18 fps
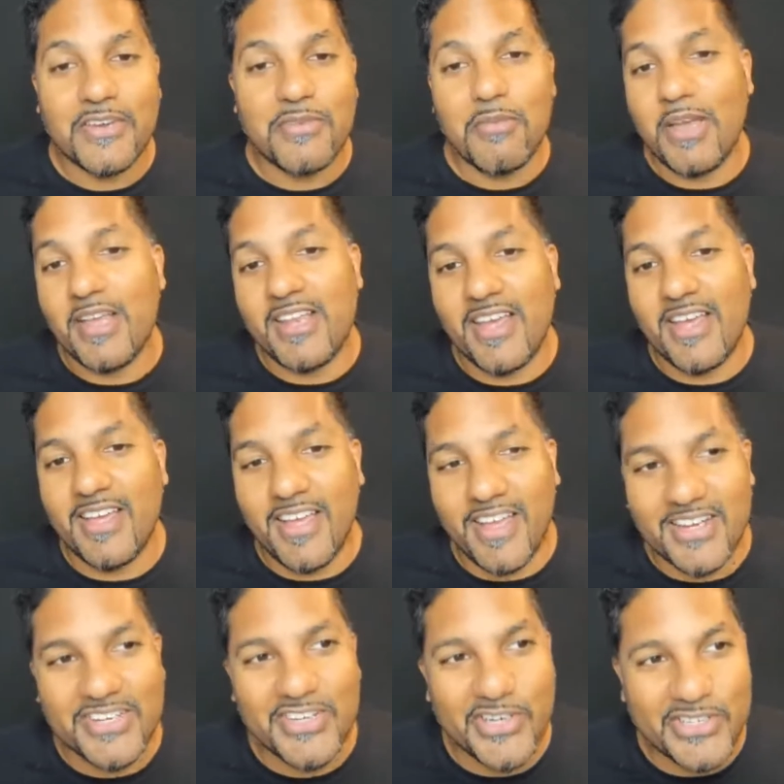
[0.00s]
You might
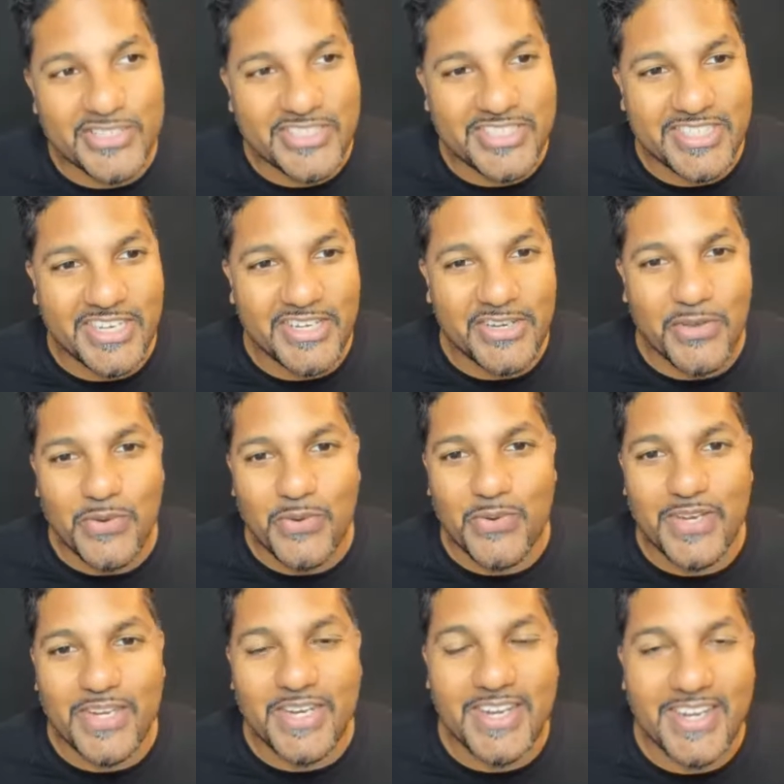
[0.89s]
unconsciously know
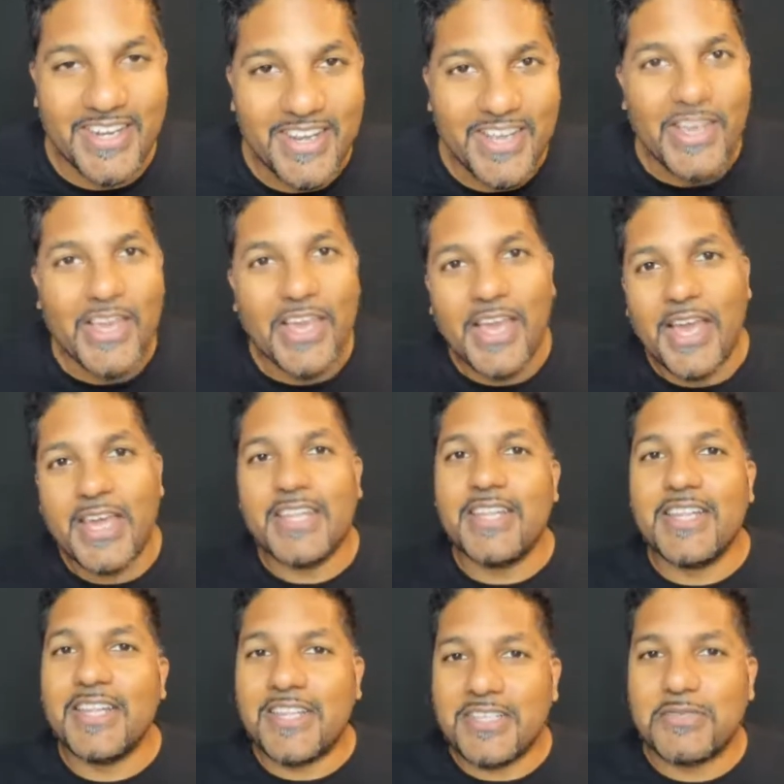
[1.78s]
who did it,
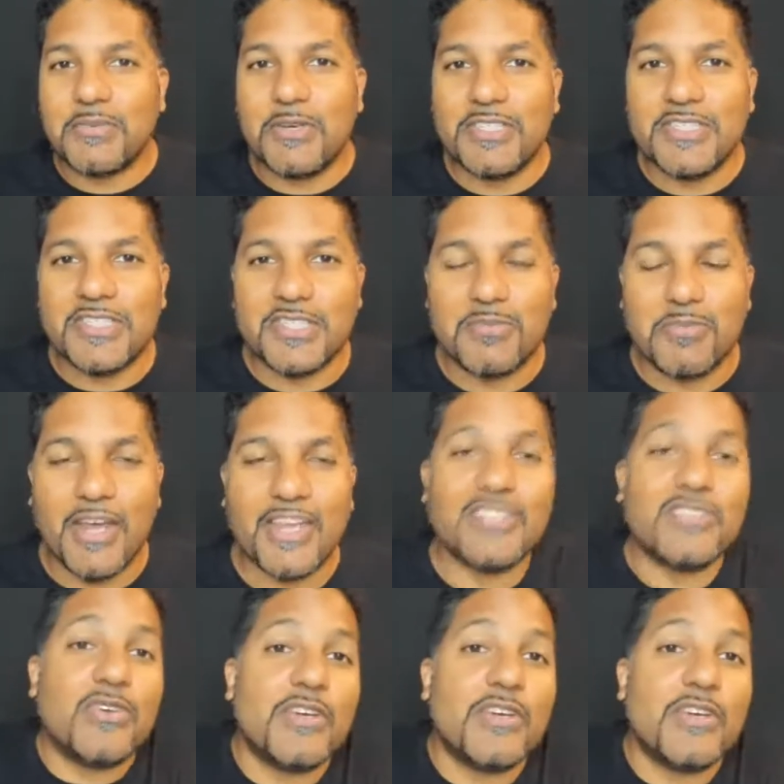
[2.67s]
and it was a surprise.